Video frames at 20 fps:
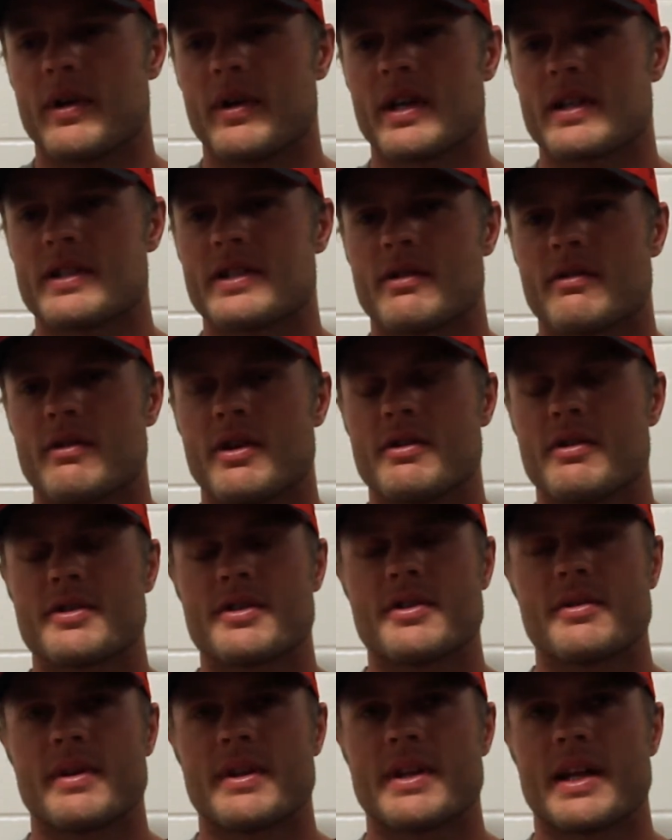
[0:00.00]
You get so used
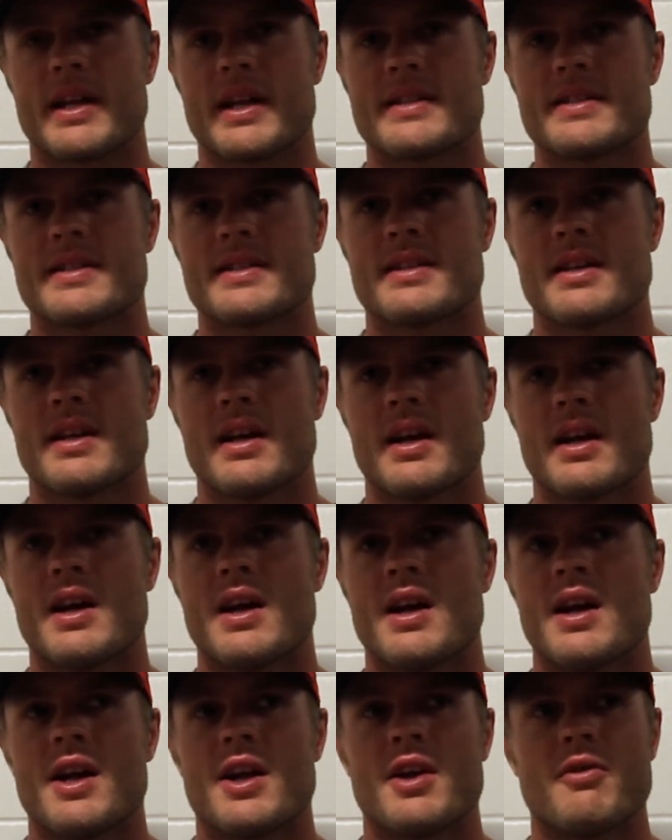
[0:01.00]
to it that
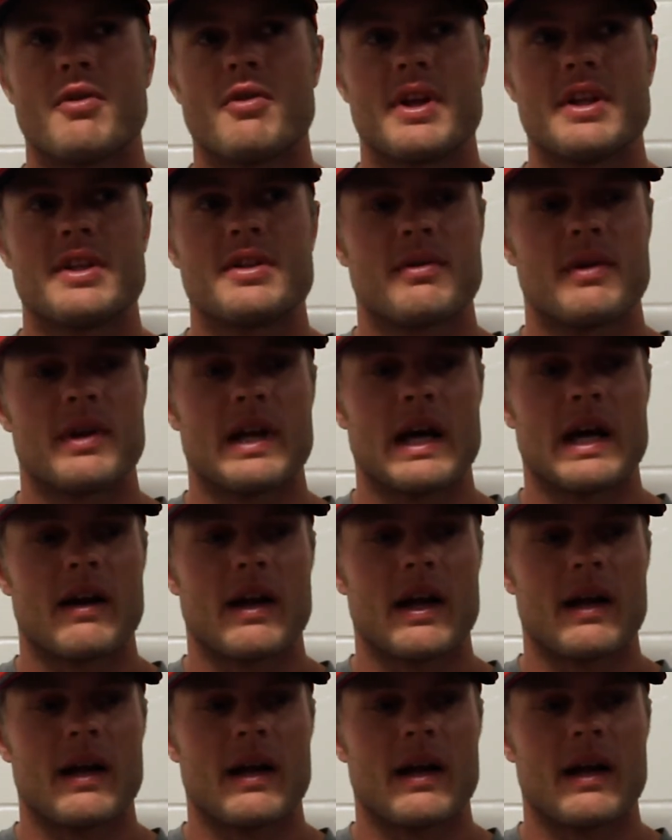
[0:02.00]
you really tune it out.